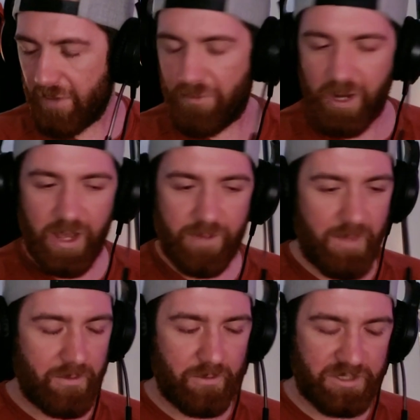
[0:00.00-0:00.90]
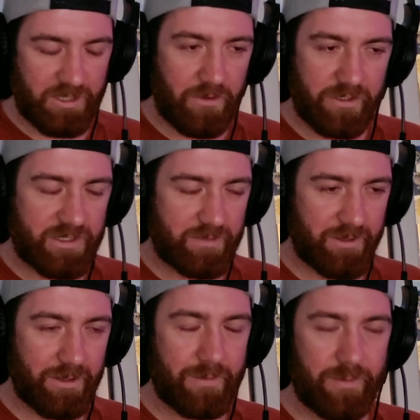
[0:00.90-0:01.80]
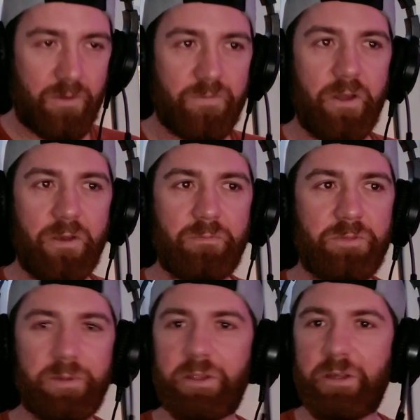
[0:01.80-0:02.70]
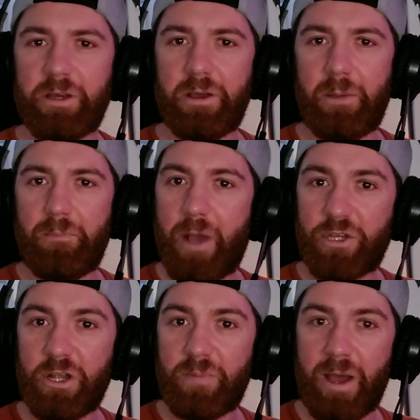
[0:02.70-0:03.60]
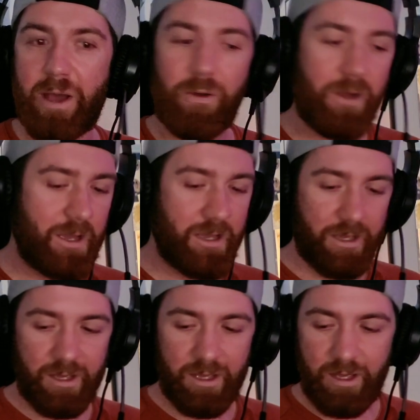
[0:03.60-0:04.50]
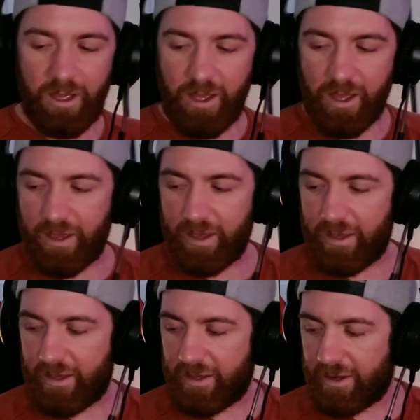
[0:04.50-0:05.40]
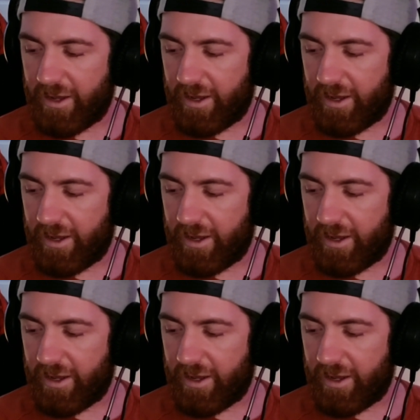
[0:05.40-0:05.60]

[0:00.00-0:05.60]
But maybe we wanted to go into something a little bit more fun, something that I'm passionate about, and